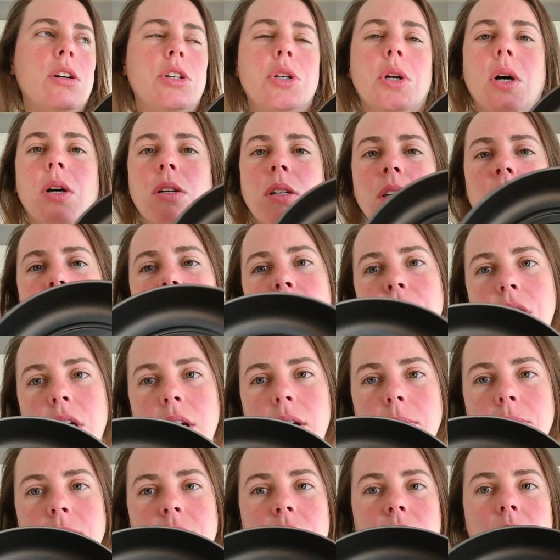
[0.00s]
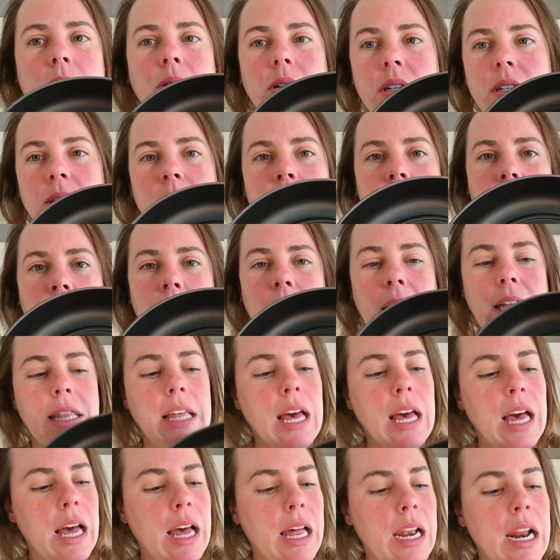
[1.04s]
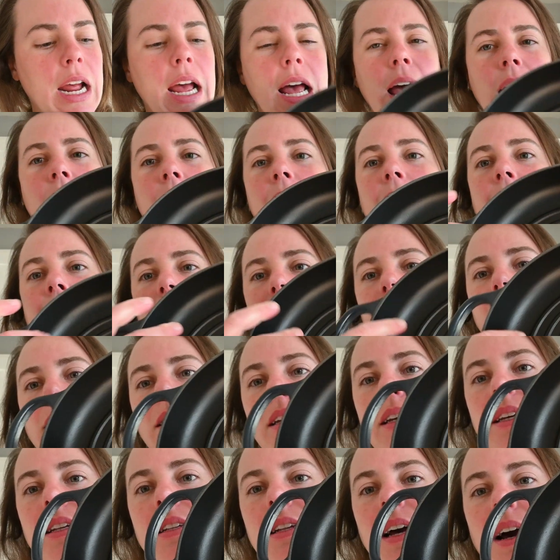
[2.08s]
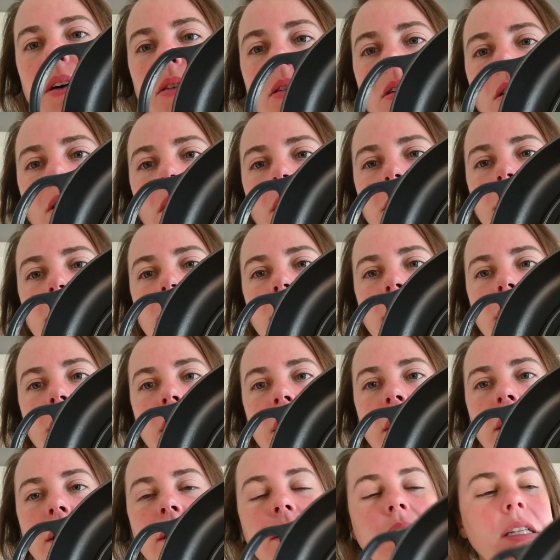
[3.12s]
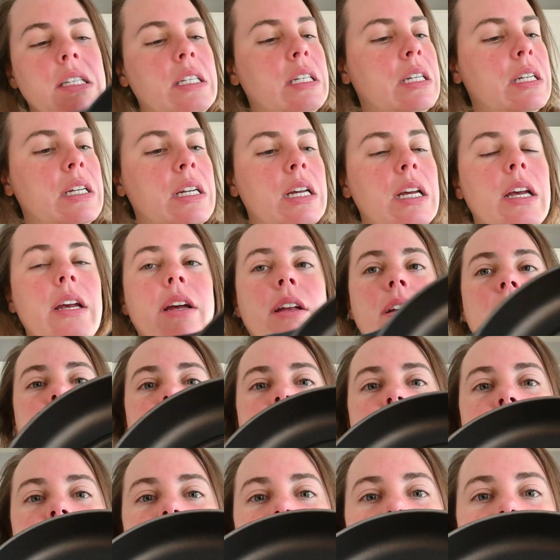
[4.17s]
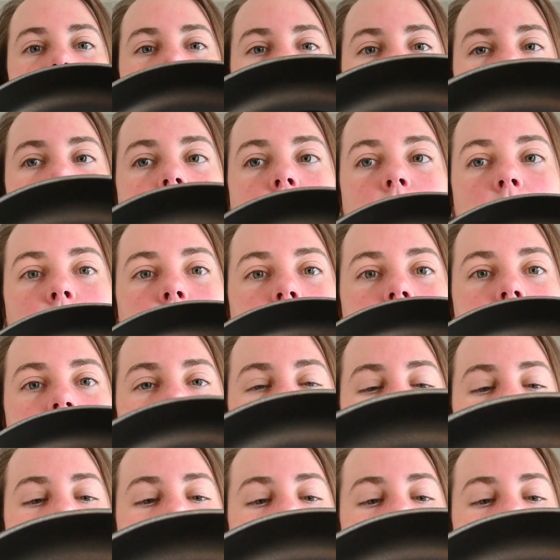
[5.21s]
chocolate chips or something like that, and it leaks out onto this, it is so easy